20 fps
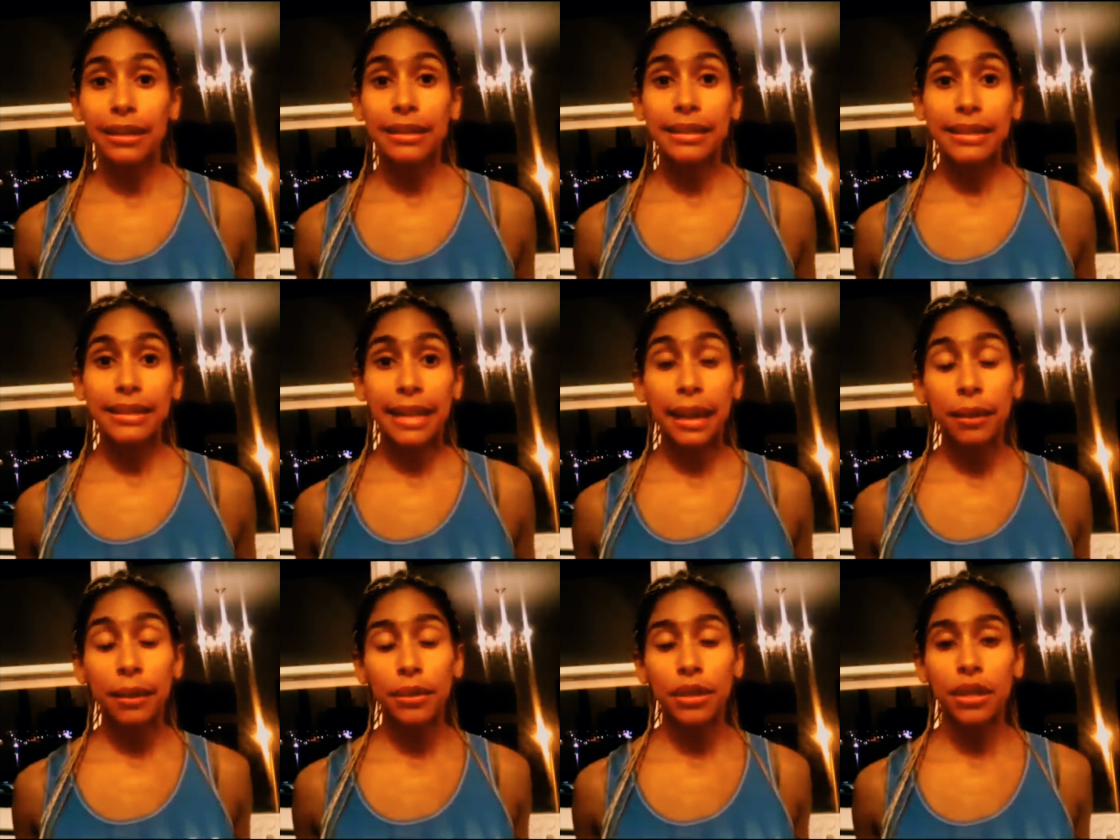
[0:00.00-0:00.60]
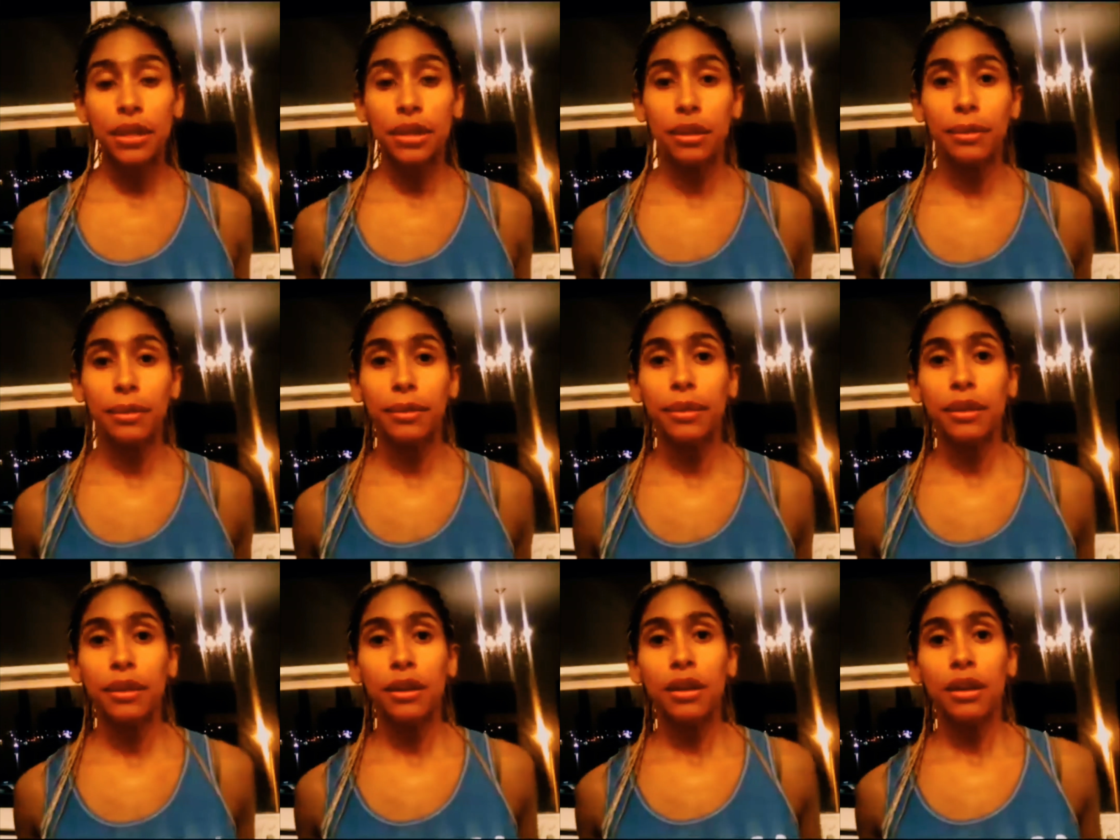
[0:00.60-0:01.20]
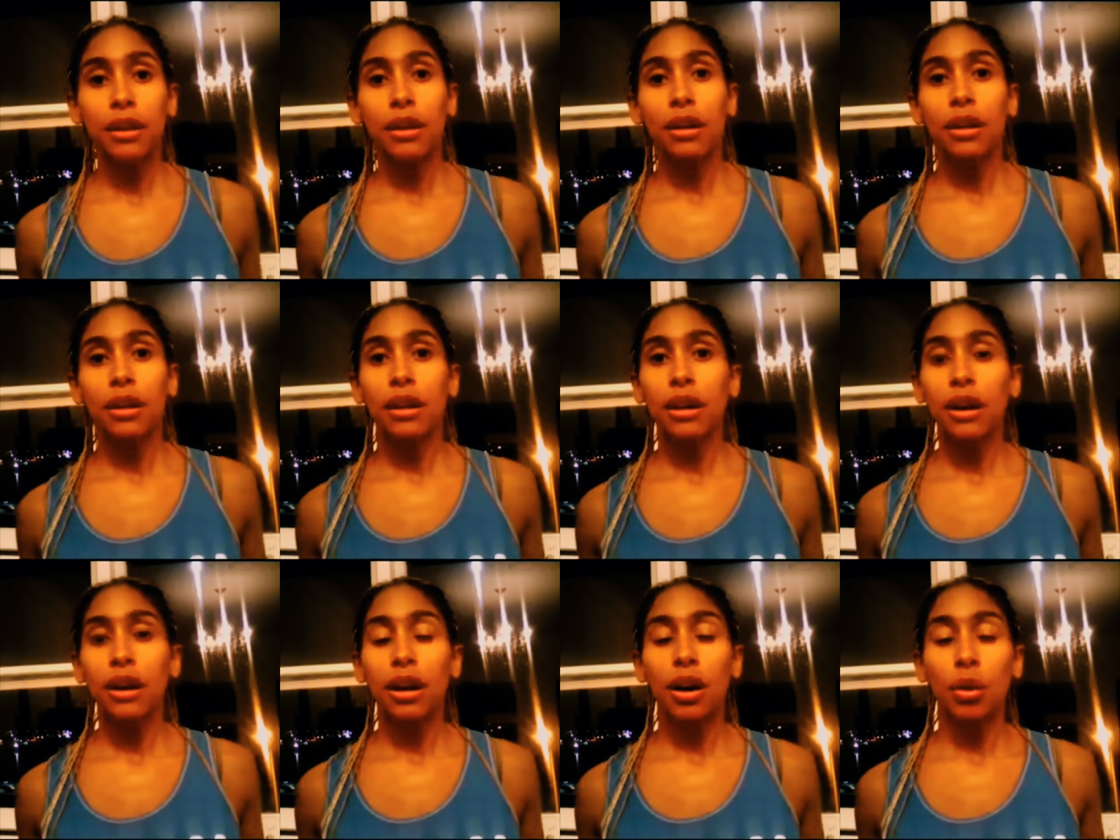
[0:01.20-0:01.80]
tell you
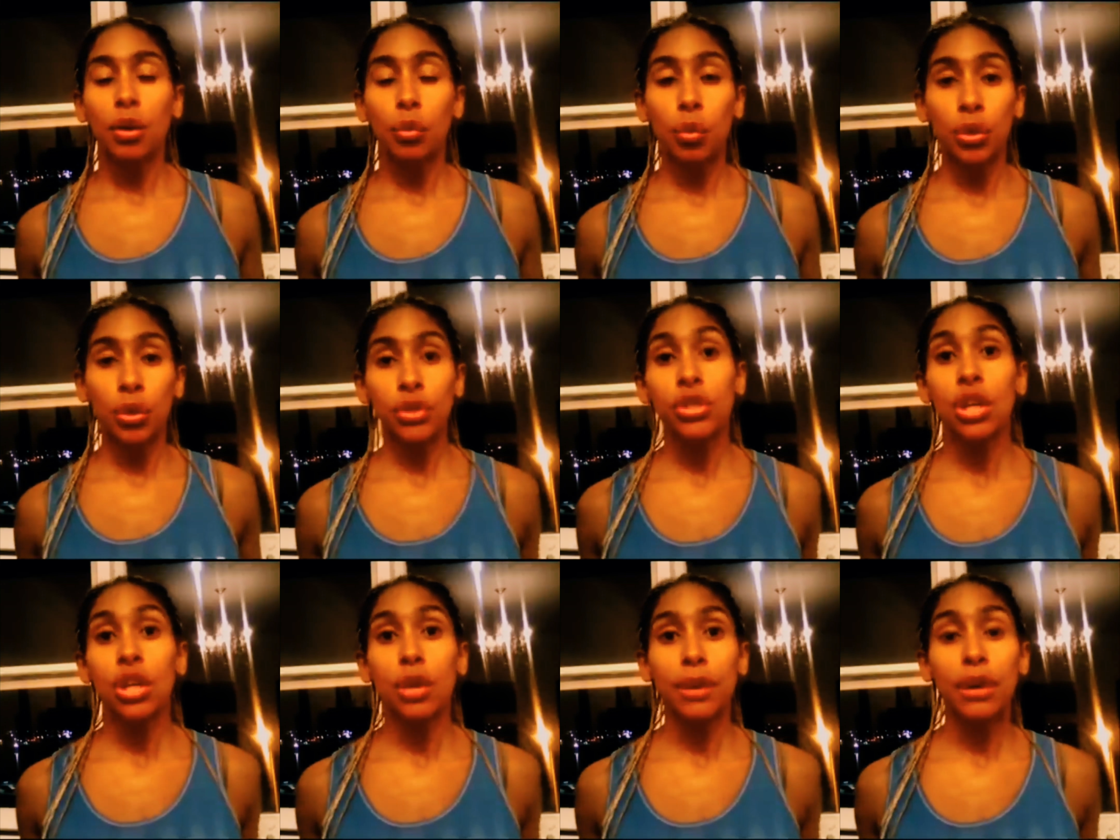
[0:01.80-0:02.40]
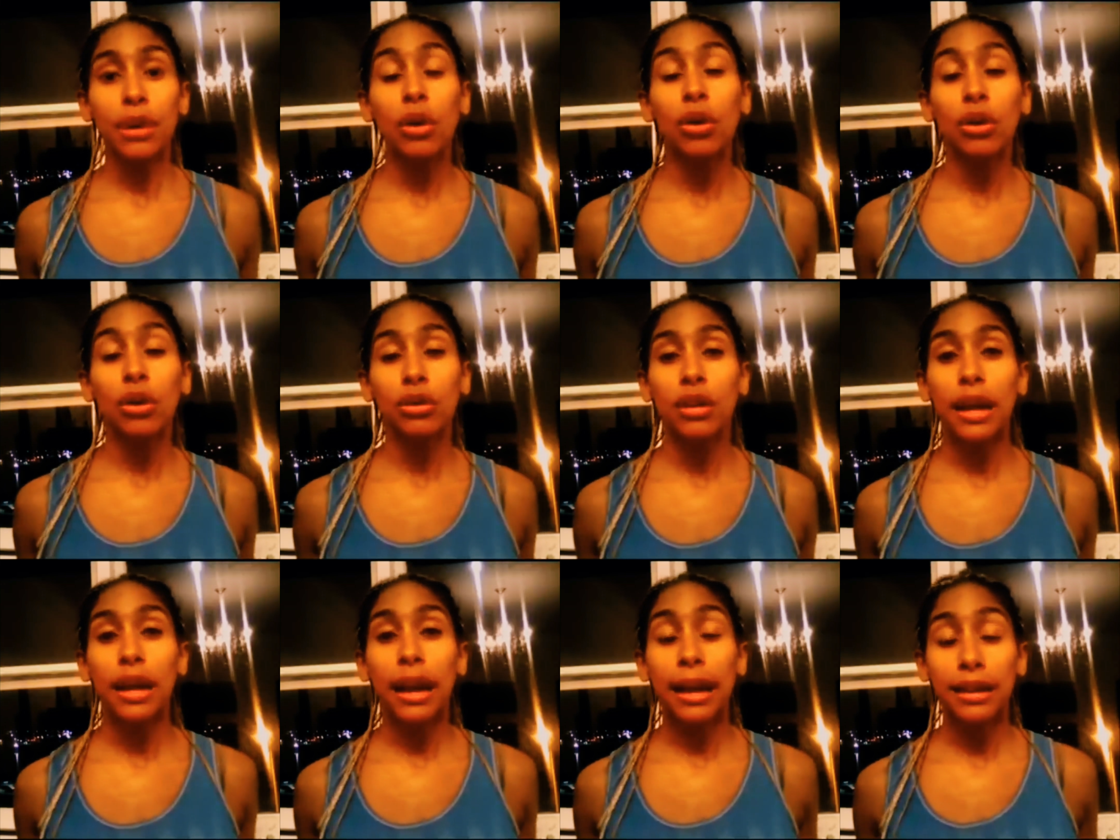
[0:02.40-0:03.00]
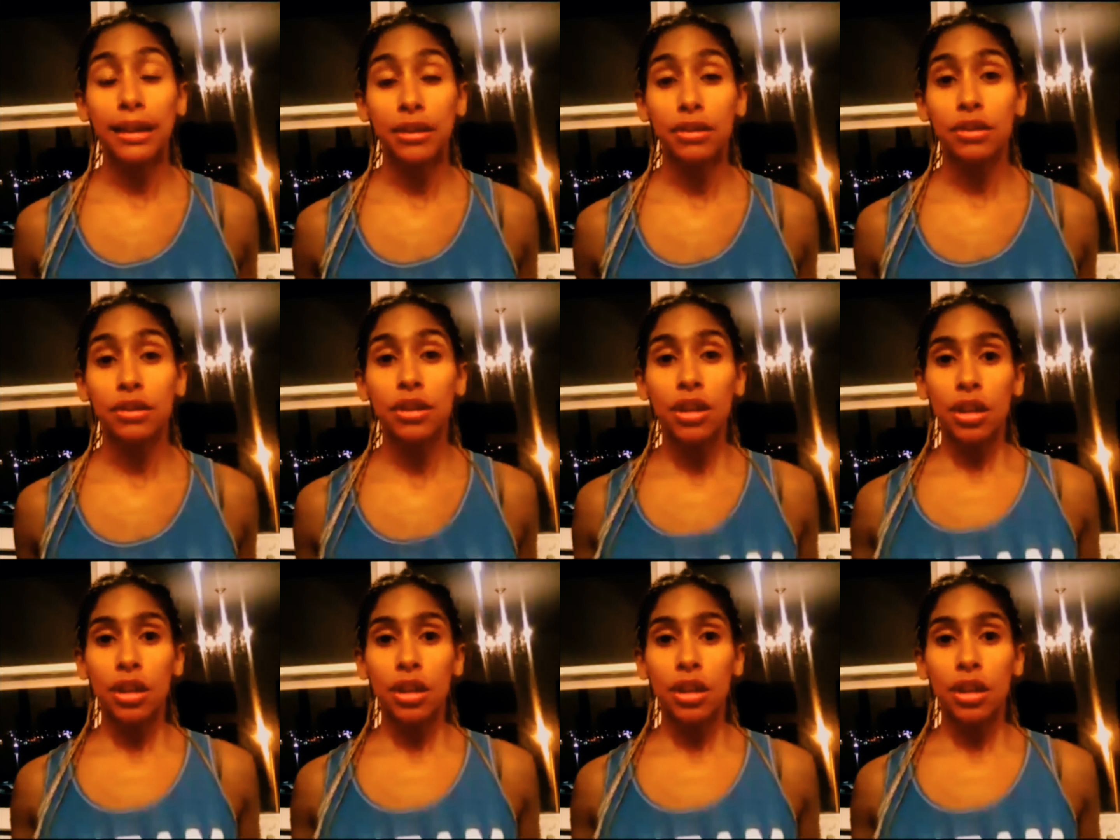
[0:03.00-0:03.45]
what's going on and